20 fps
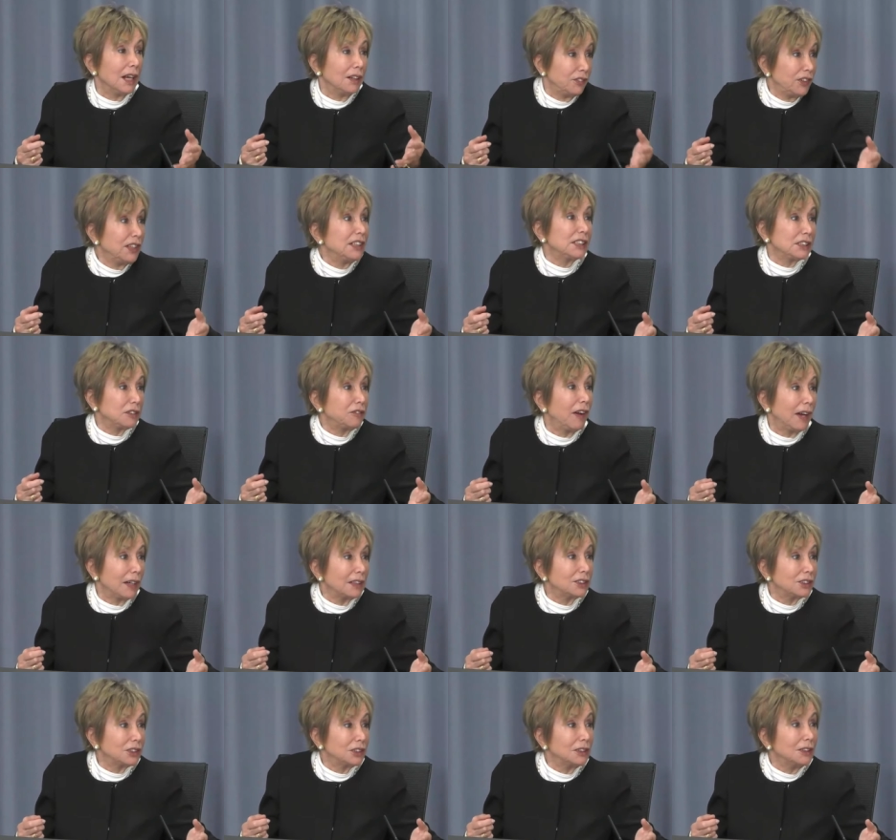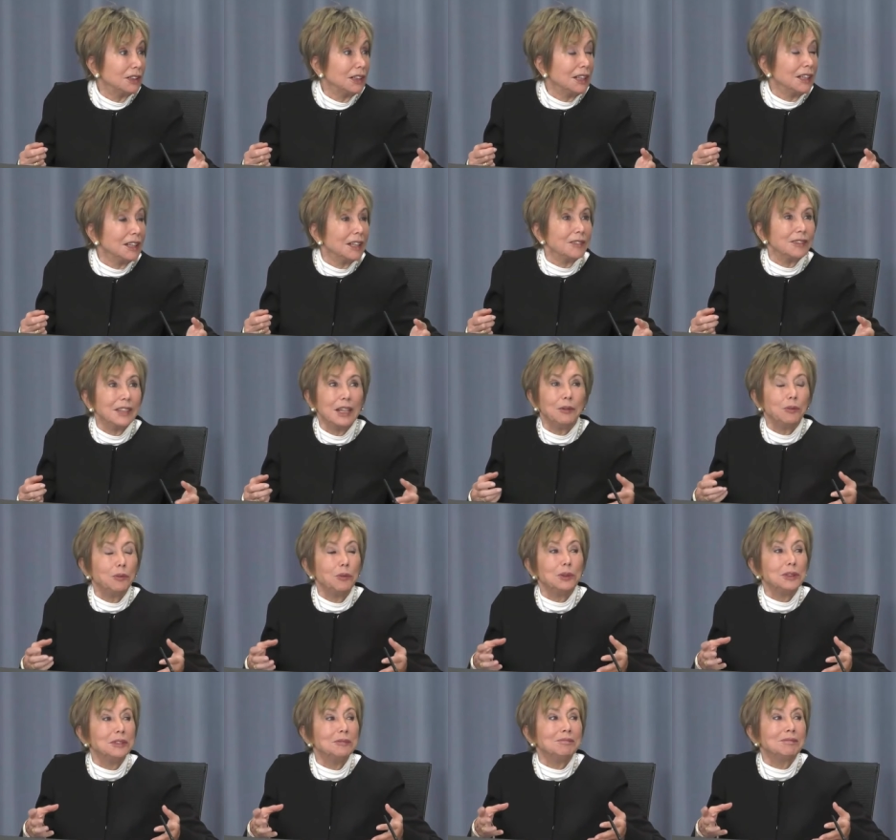a risk factor, they
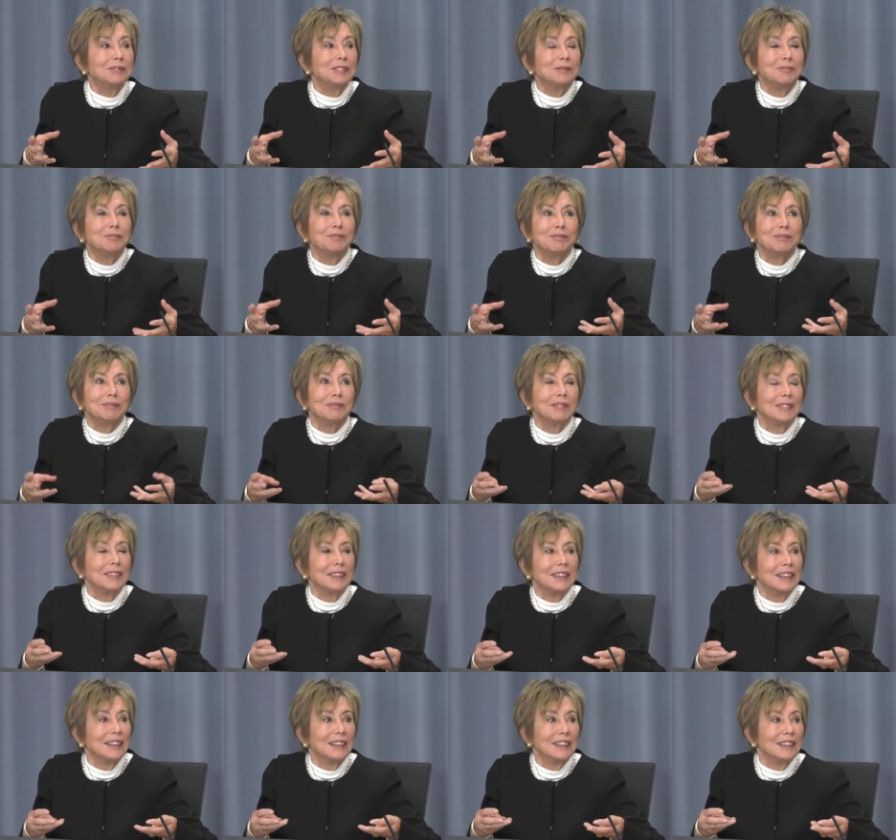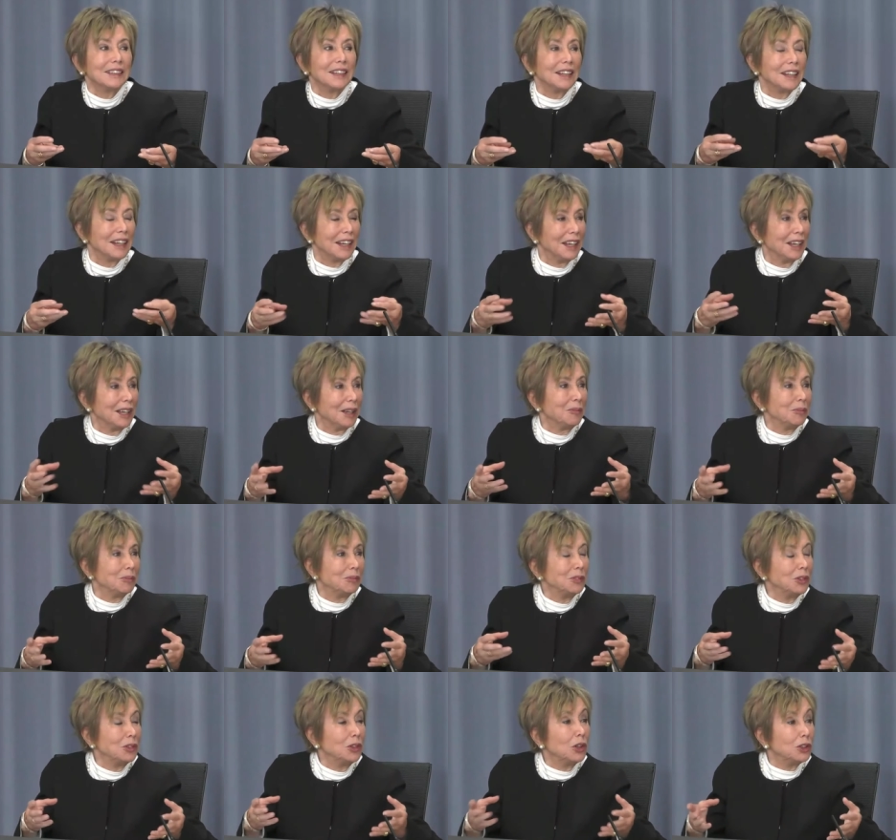wouldn't uh,
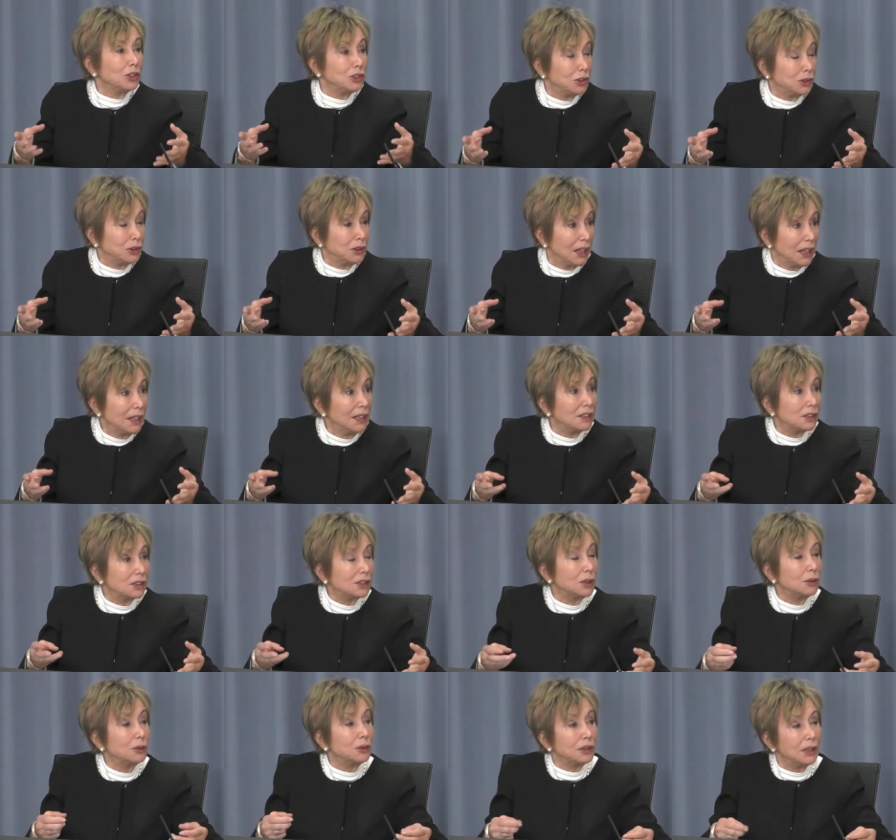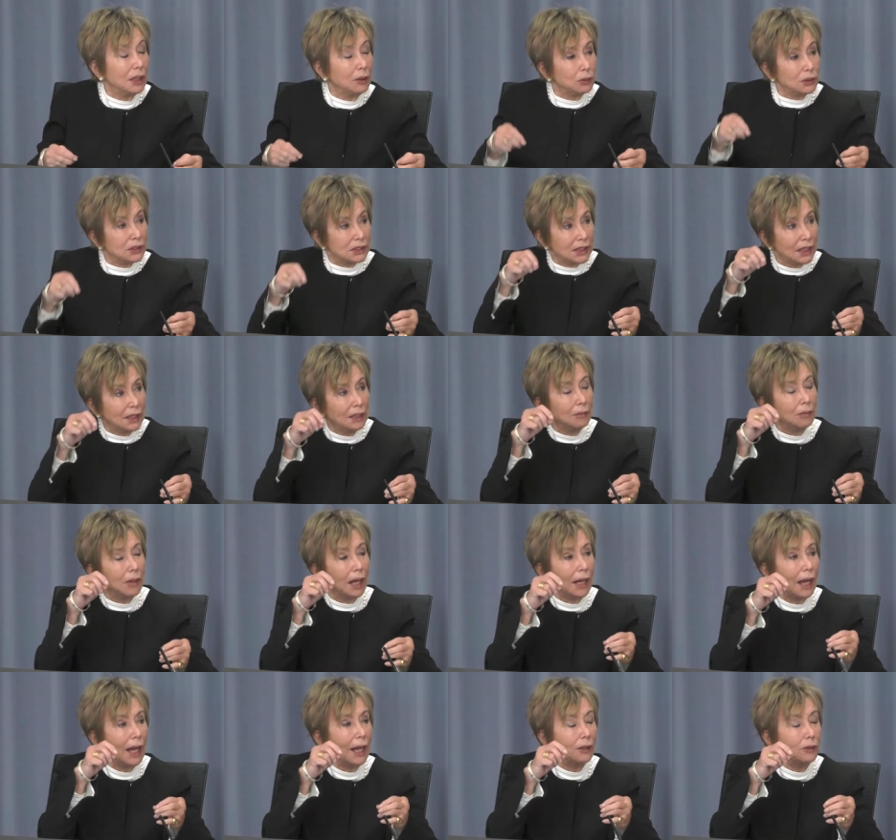not donate. So they would say,
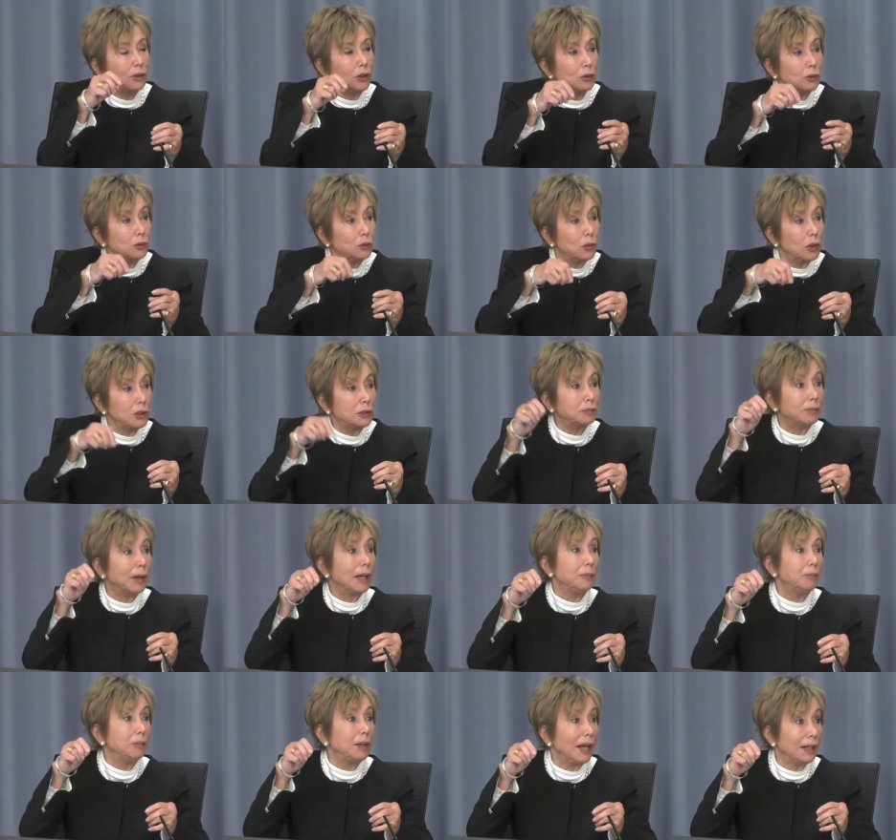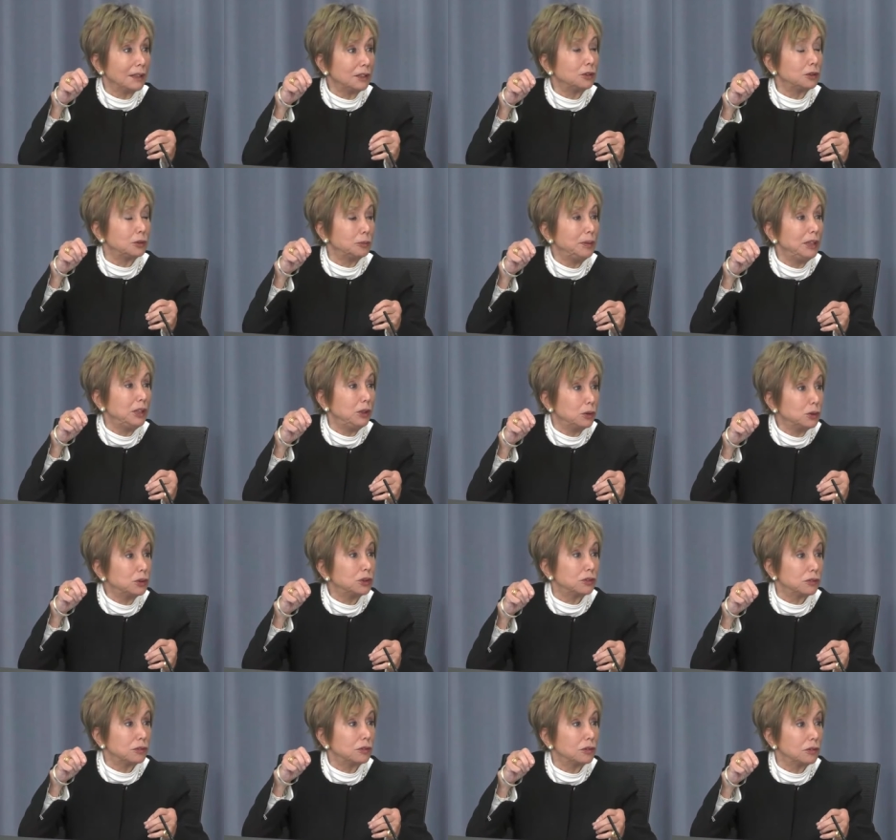I don't want my blood to be
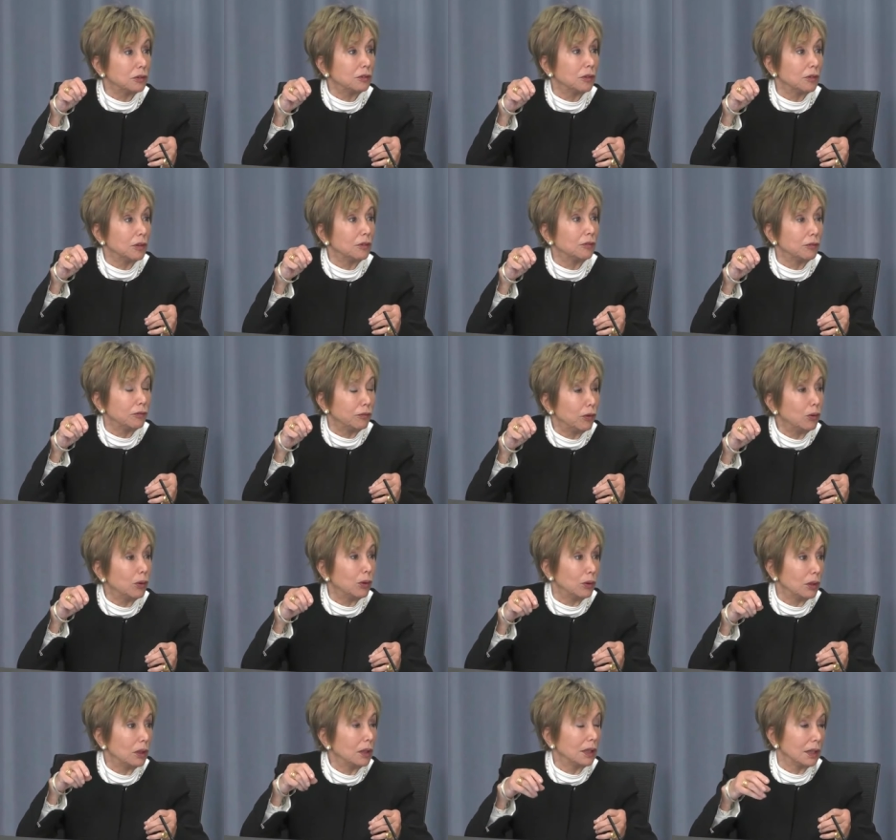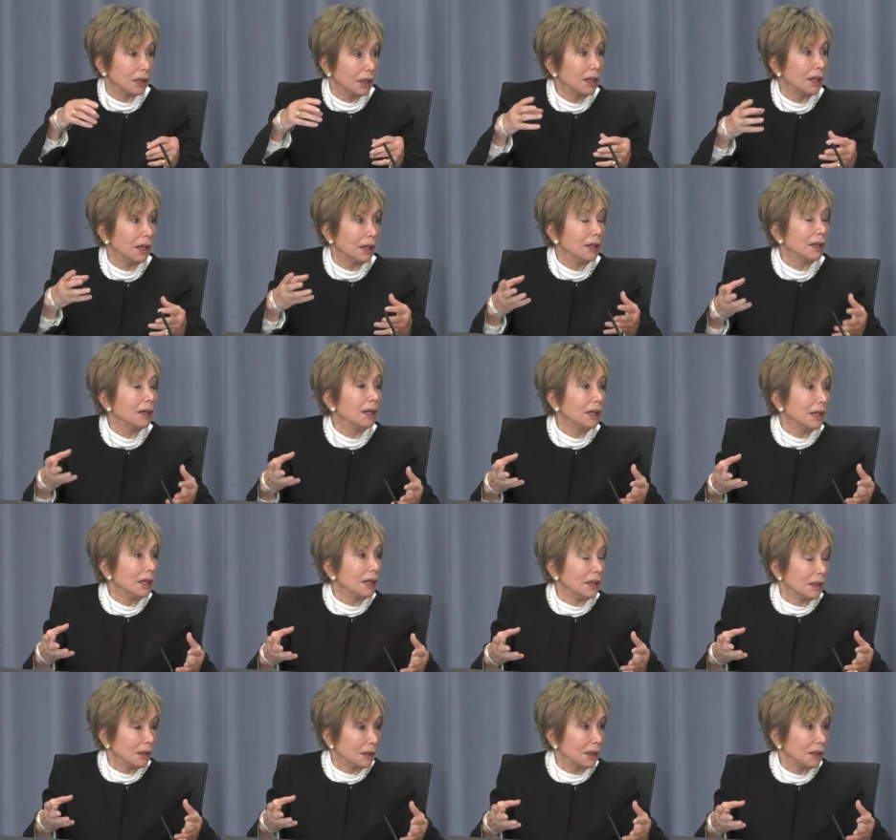used for uh,
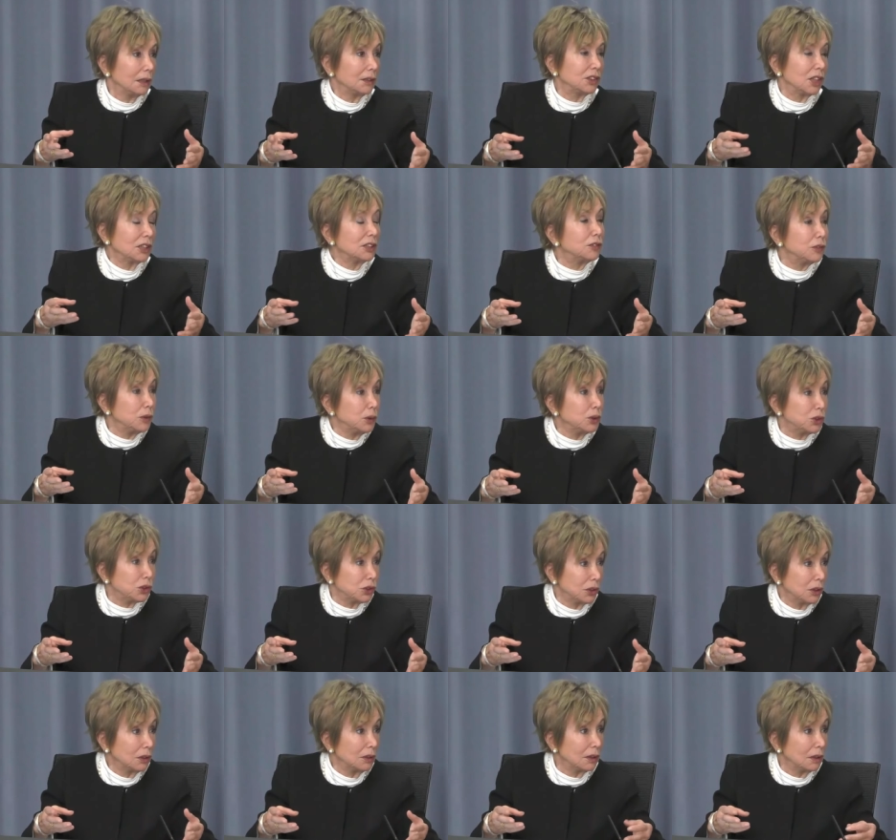transfusion.